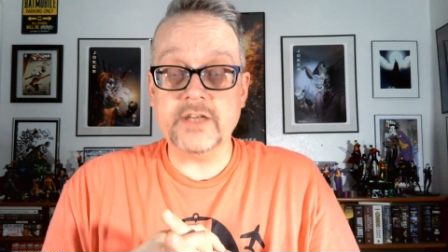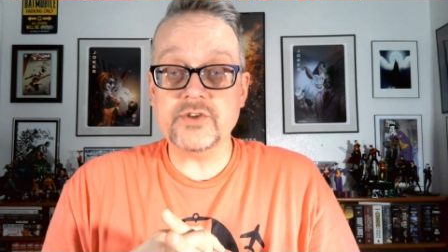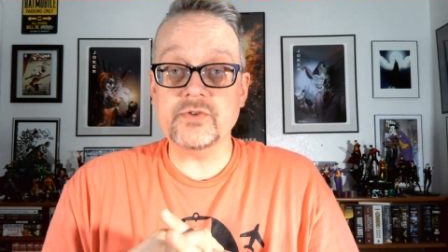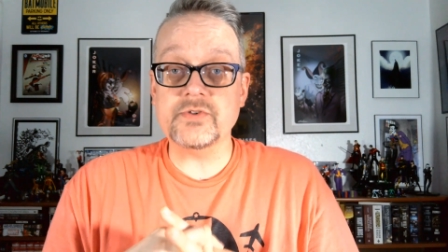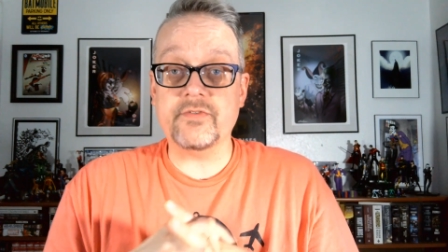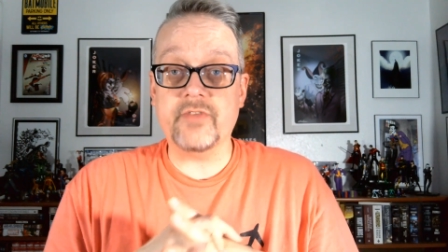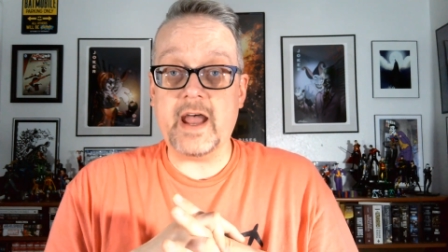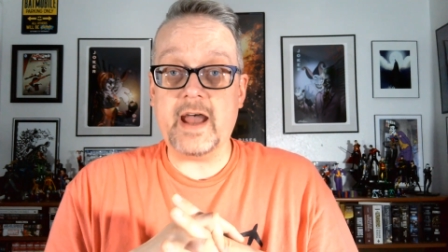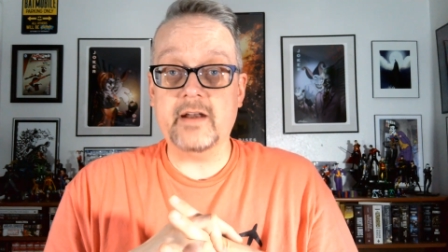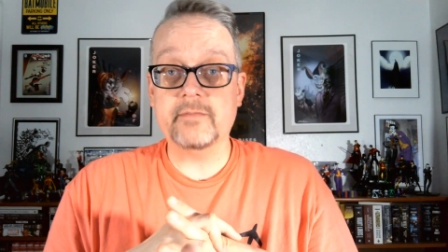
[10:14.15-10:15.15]
issues of
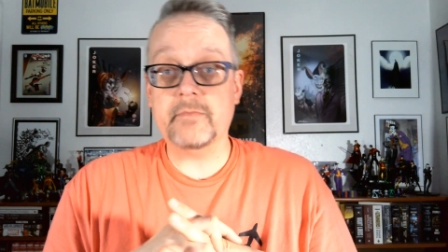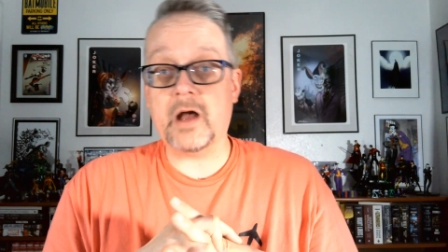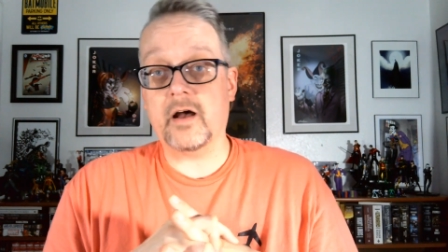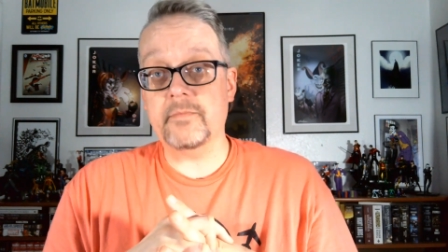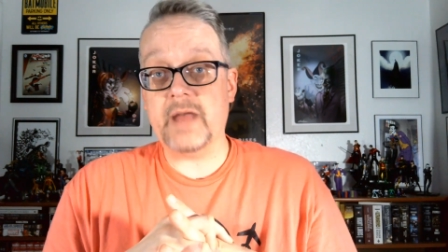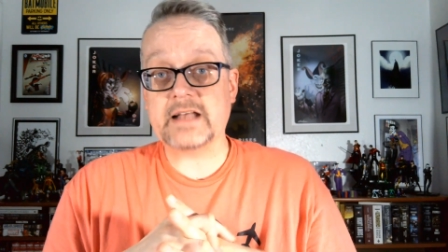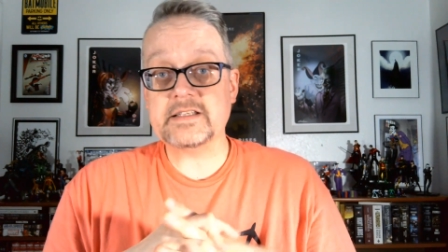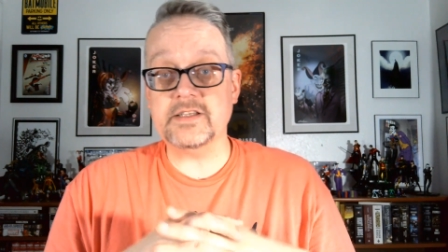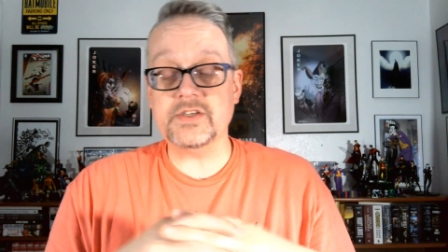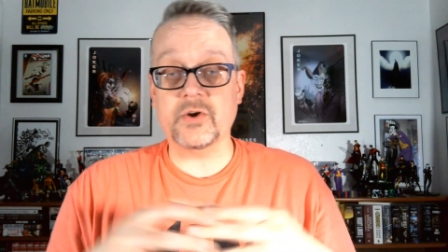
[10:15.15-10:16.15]
that uh,
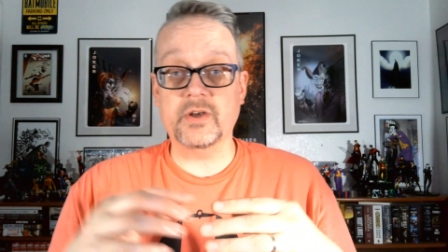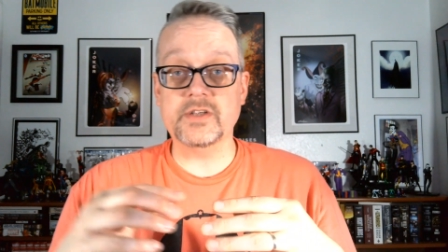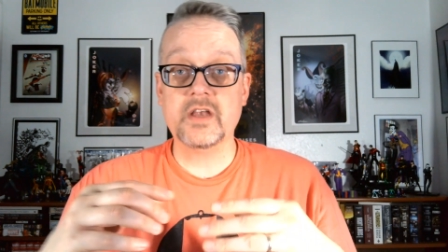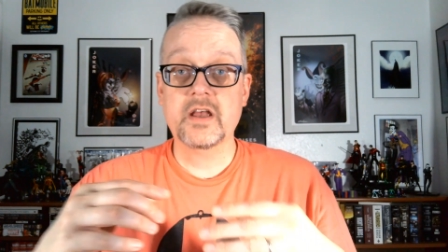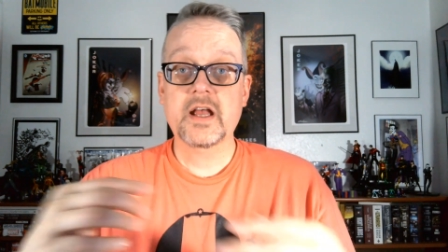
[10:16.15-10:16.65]
maxi series